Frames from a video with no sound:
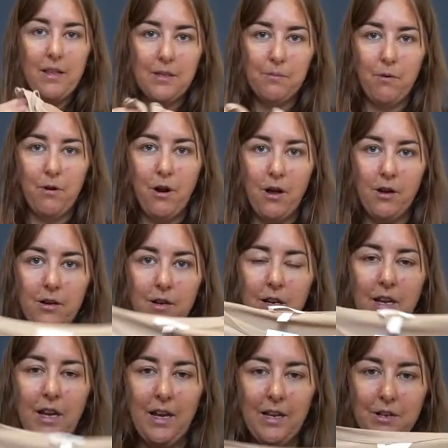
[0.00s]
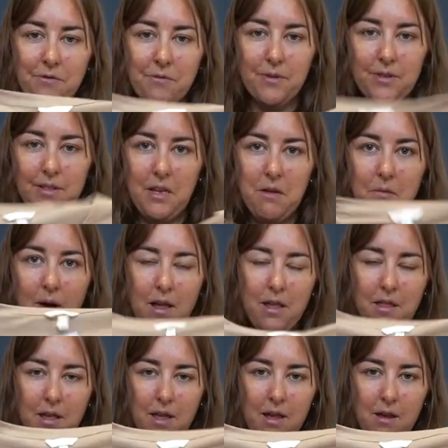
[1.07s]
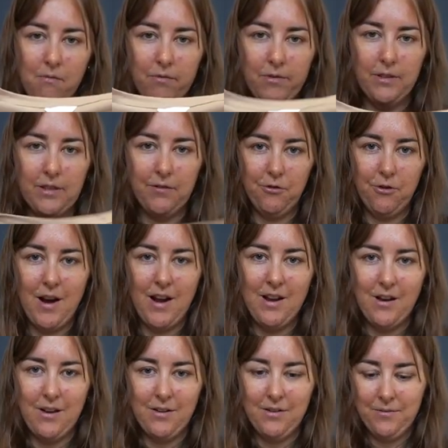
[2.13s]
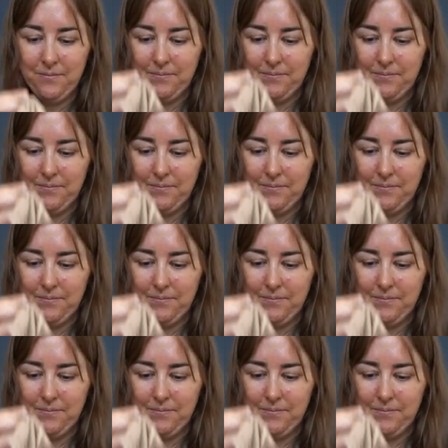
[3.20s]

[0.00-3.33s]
this one on and you will see what I think once I've tried it on.